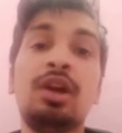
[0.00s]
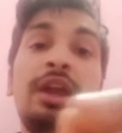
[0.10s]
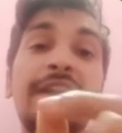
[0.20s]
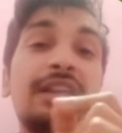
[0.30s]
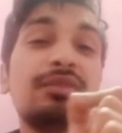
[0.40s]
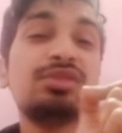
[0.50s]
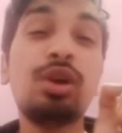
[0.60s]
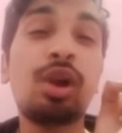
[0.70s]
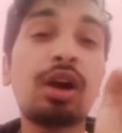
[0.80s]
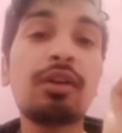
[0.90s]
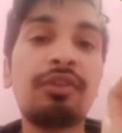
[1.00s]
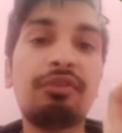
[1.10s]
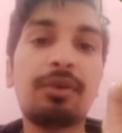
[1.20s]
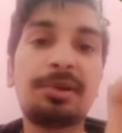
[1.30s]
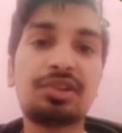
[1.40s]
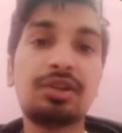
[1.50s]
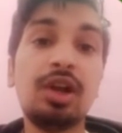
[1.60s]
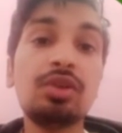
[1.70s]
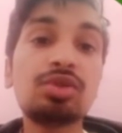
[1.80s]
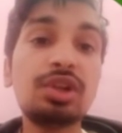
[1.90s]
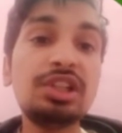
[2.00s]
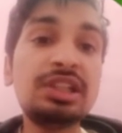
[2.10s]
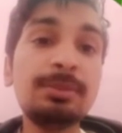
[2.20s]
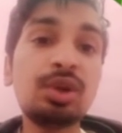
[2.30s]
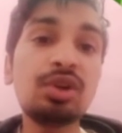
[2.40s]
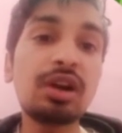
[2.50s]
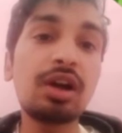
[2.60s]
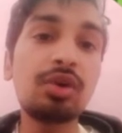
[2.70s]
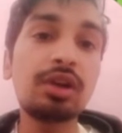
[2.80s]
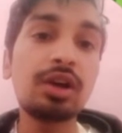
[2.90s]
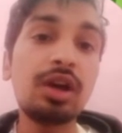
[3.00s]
It gives you a lot of information. So Ishimoku cloud